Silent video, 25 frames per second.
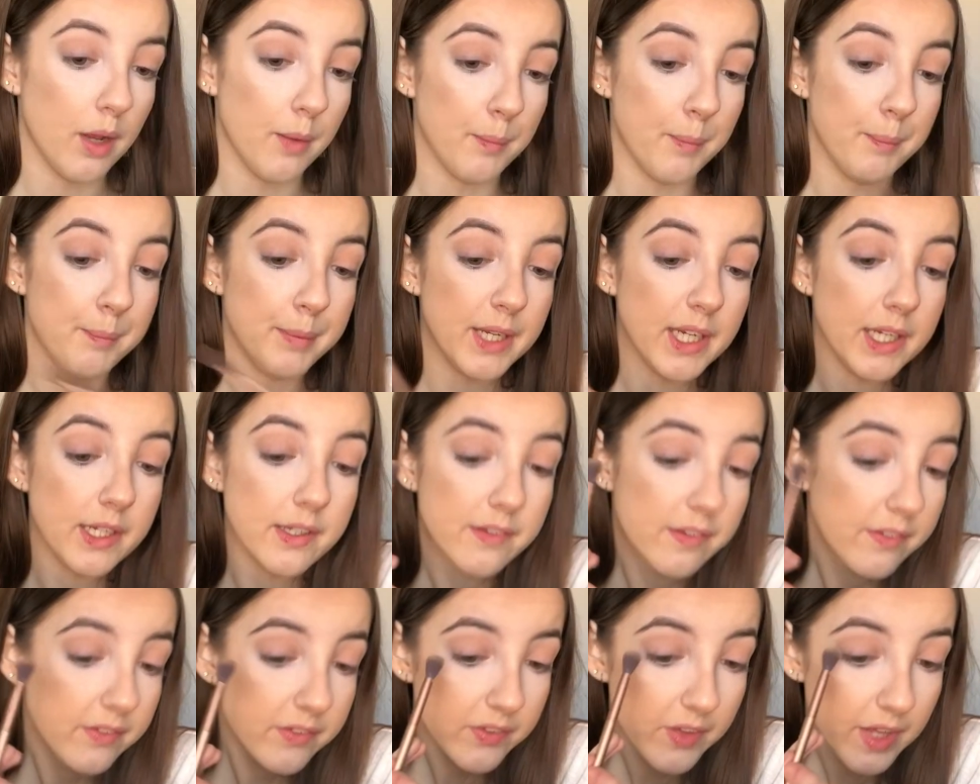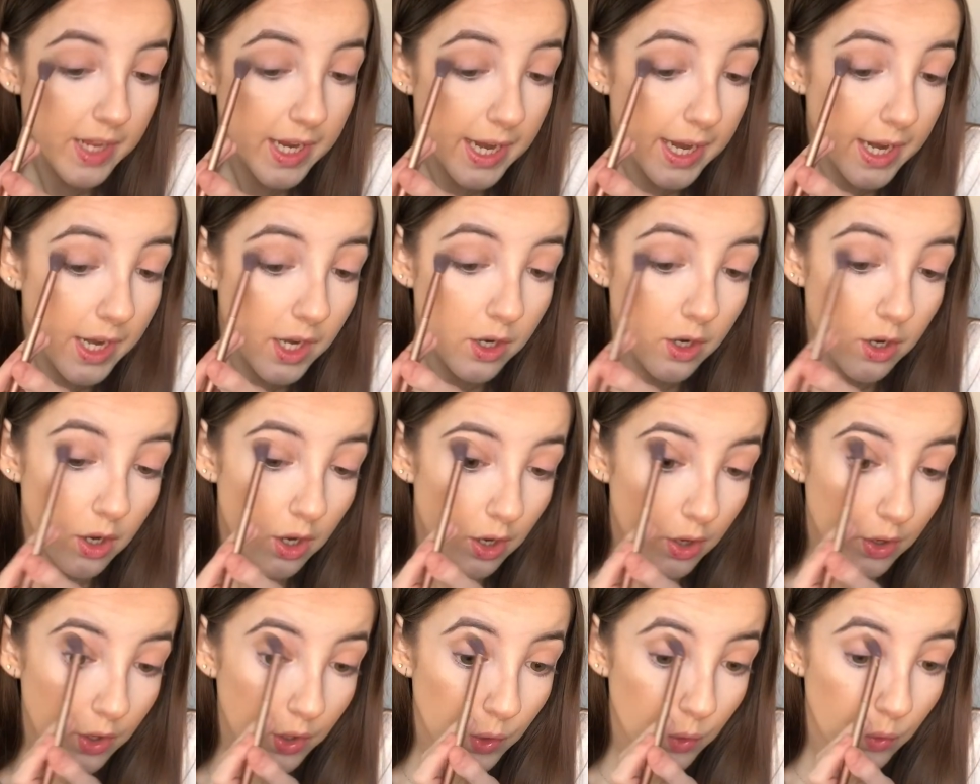Being sick
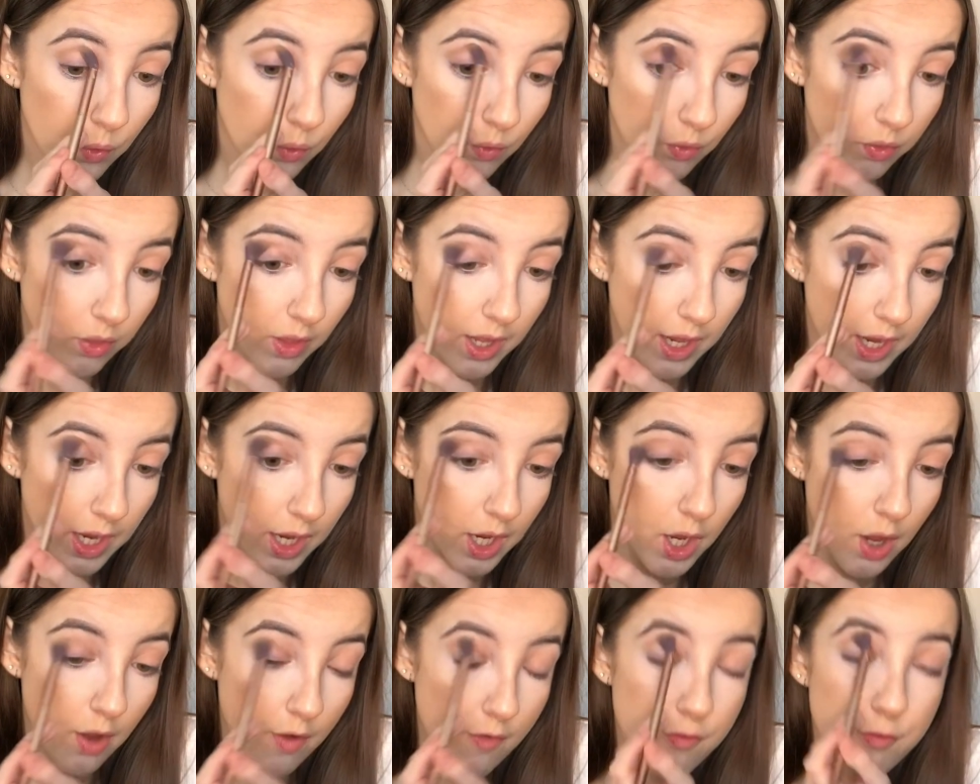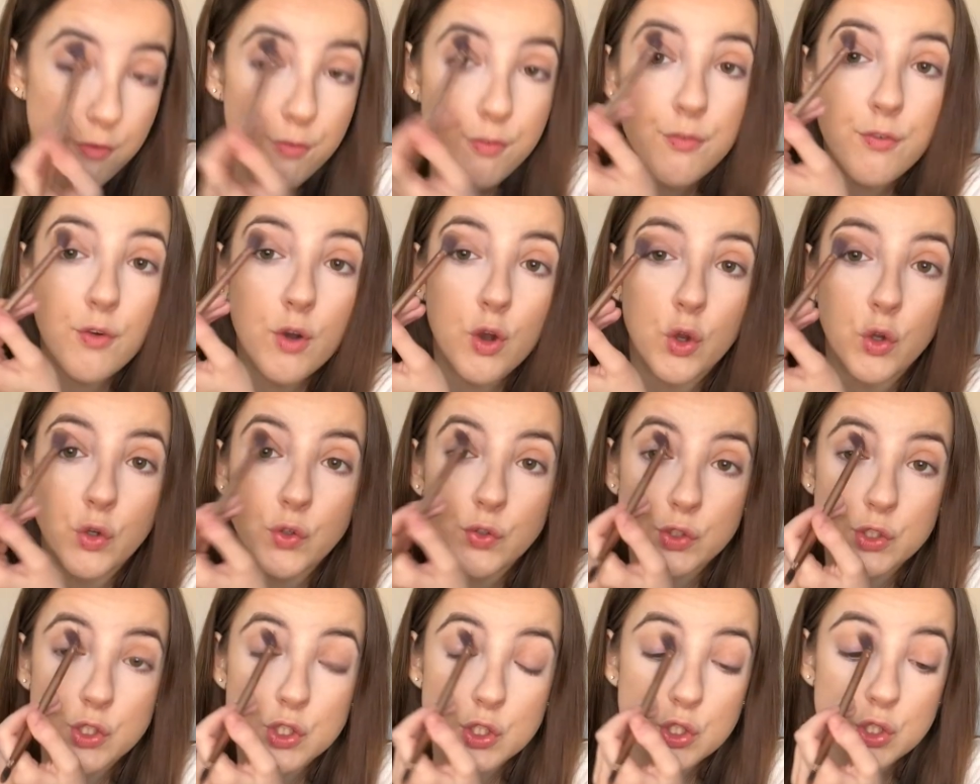and all that fun
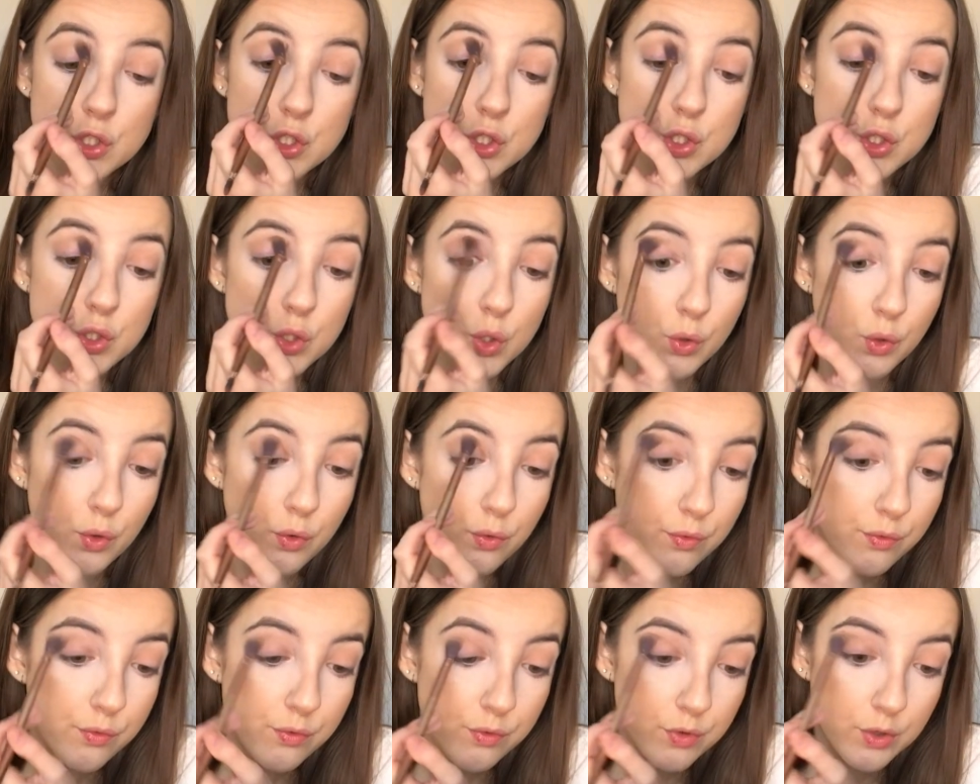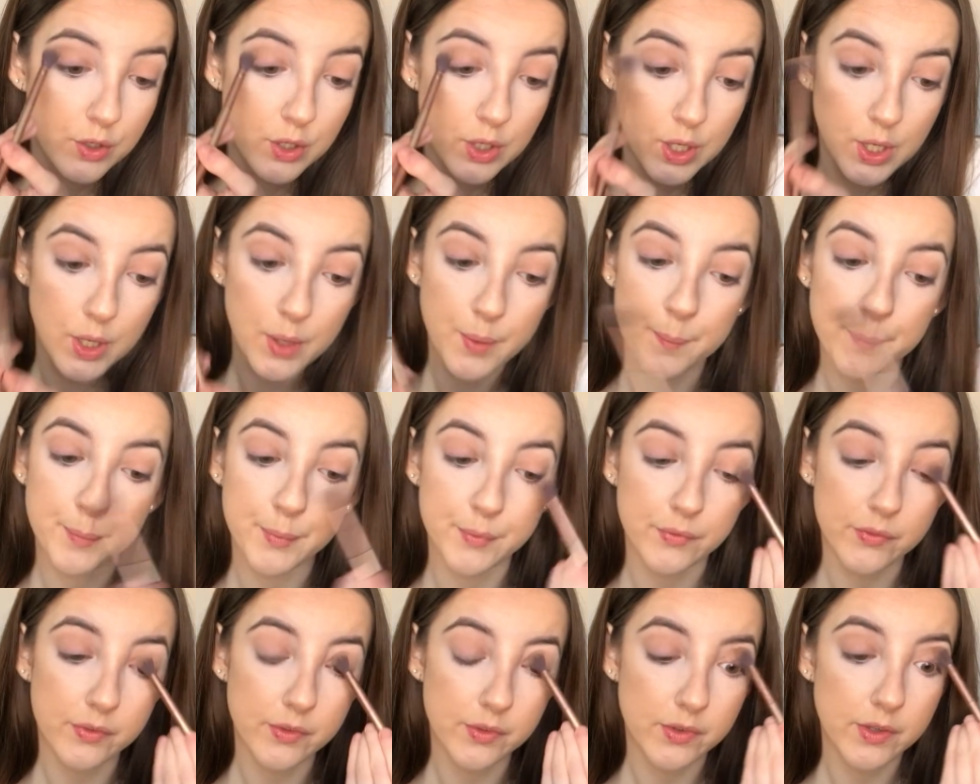stuff.
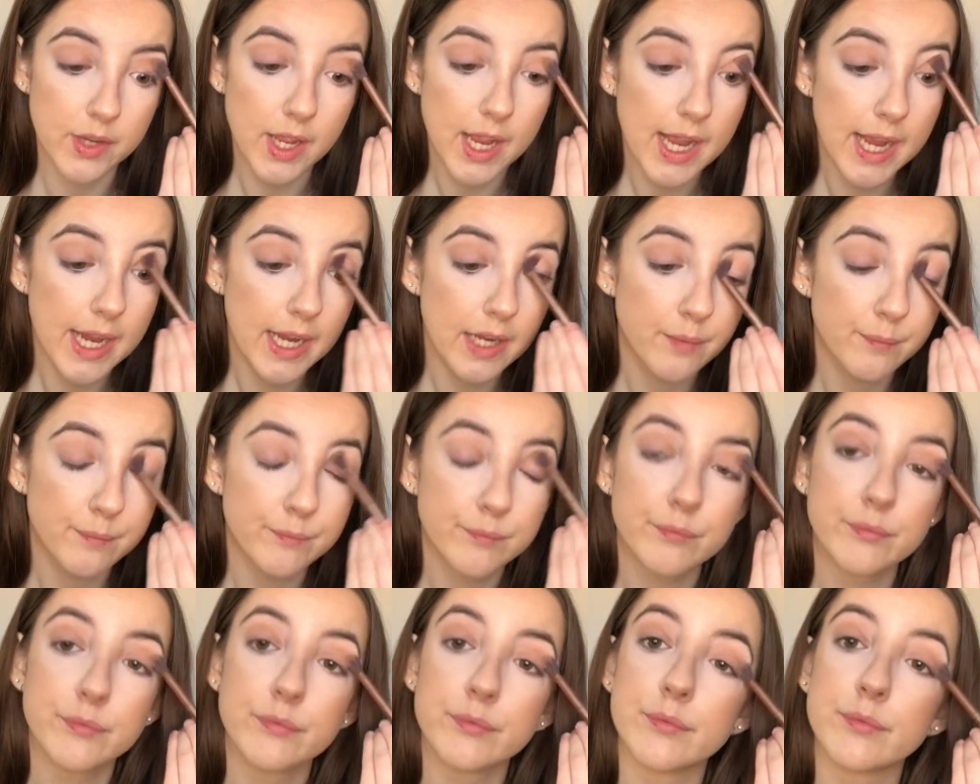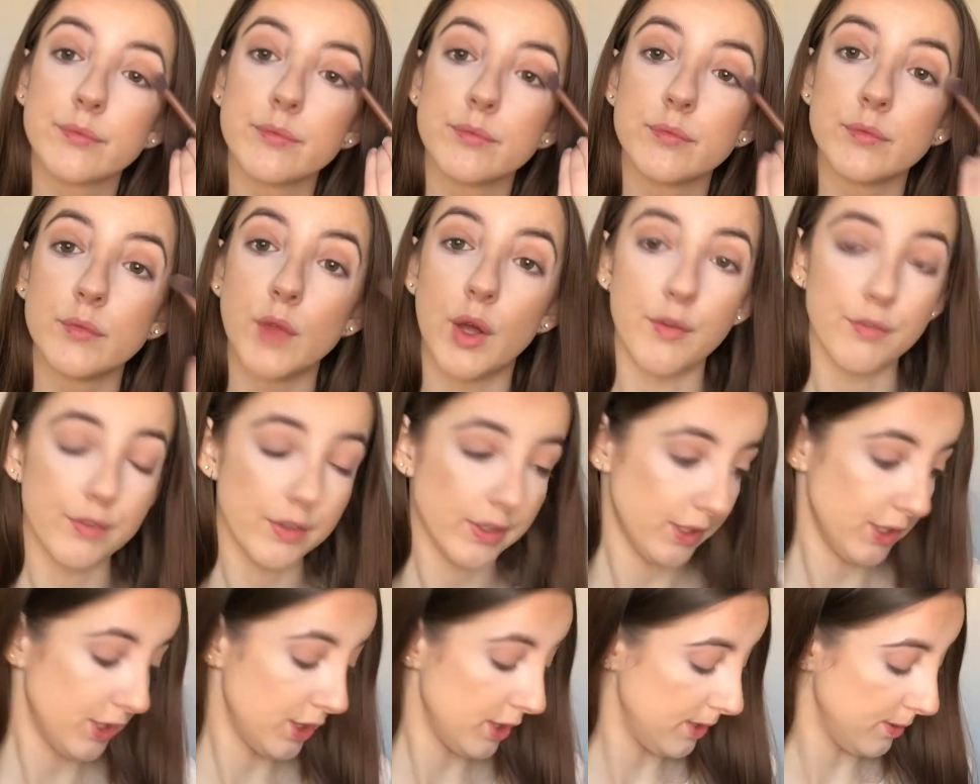But today, not
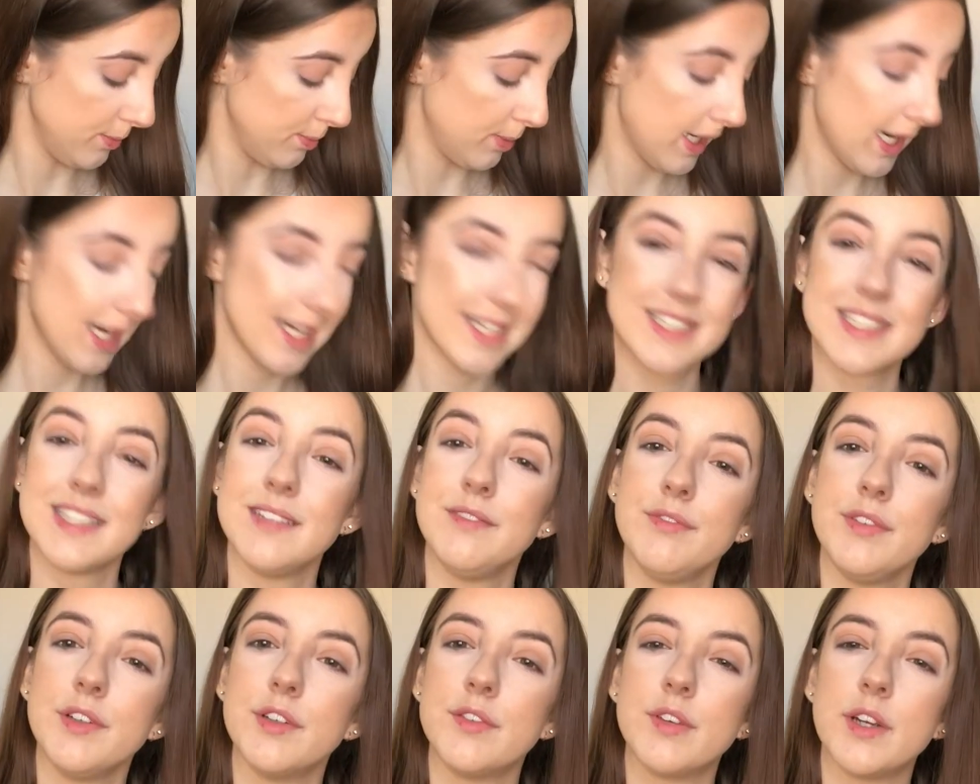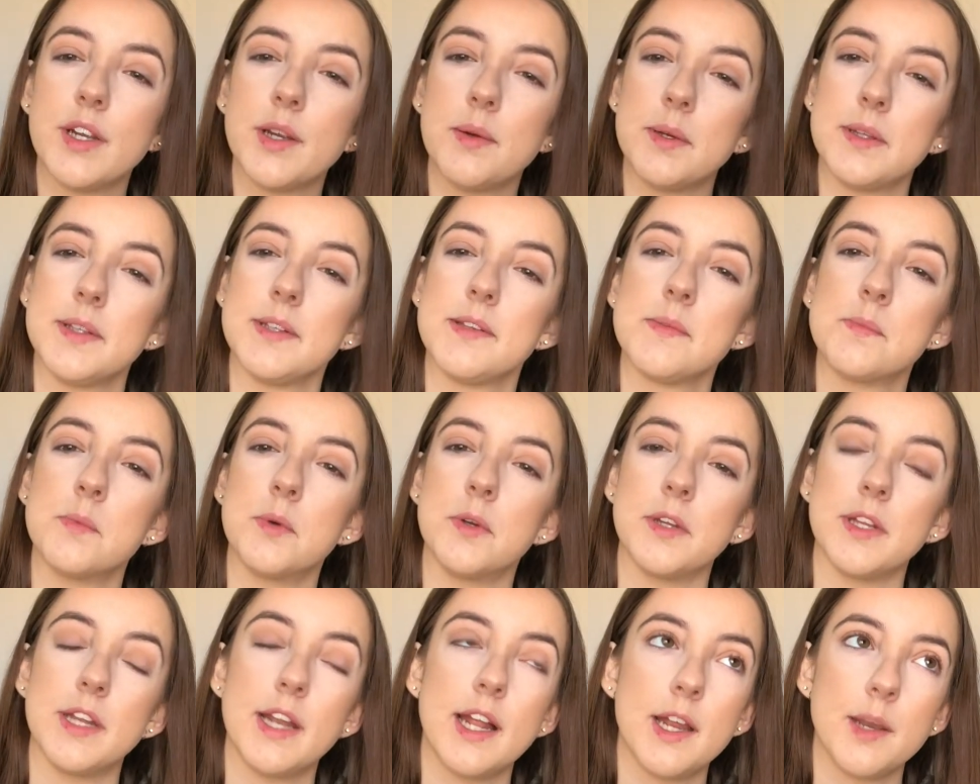feeling too bad. Didn't feel very well this
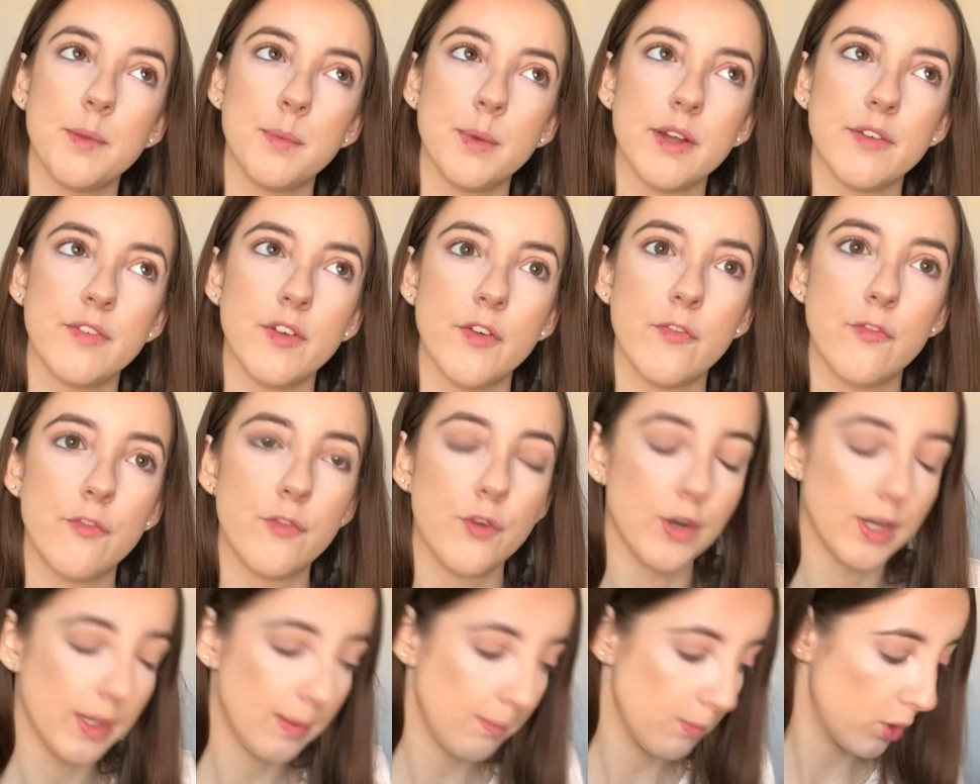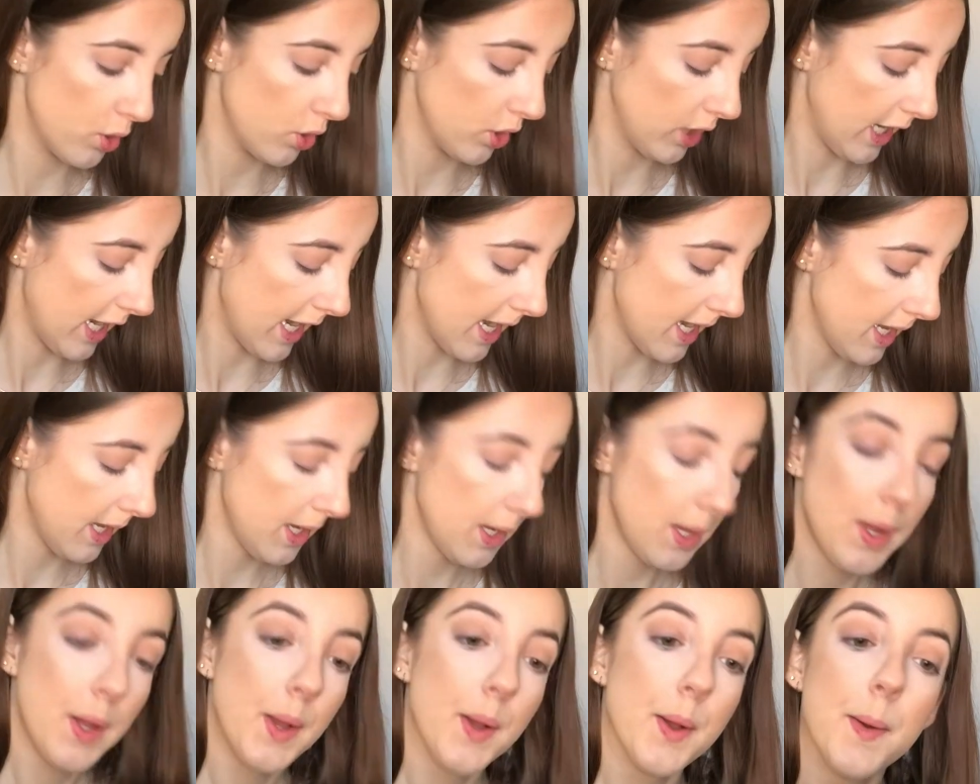morning, had a bit of a funny morning.
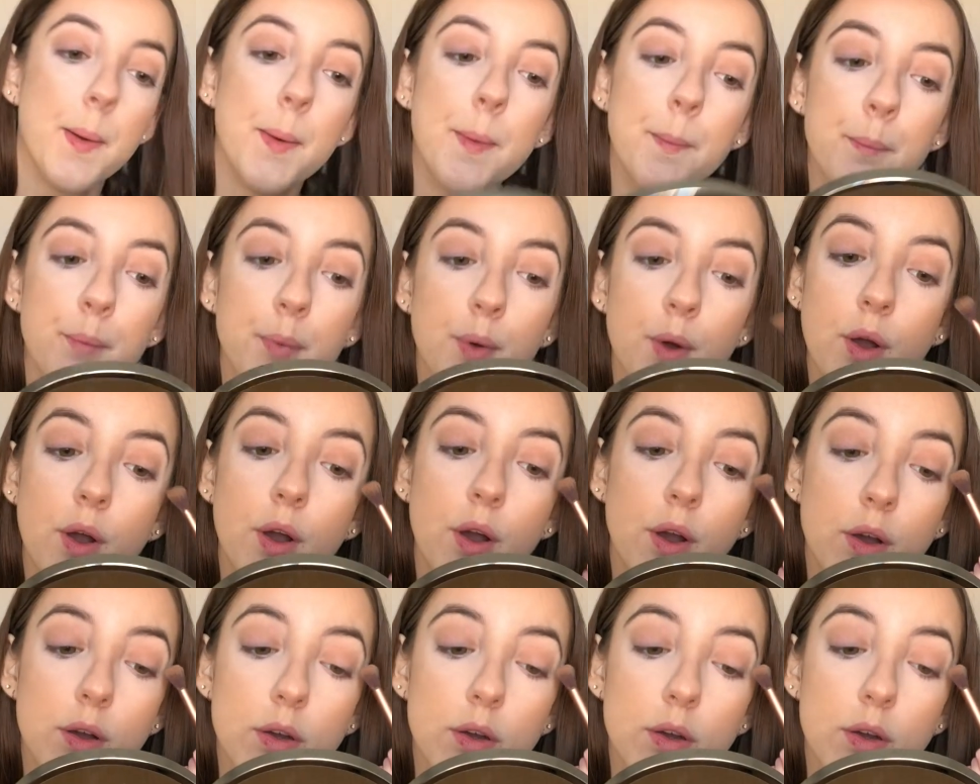But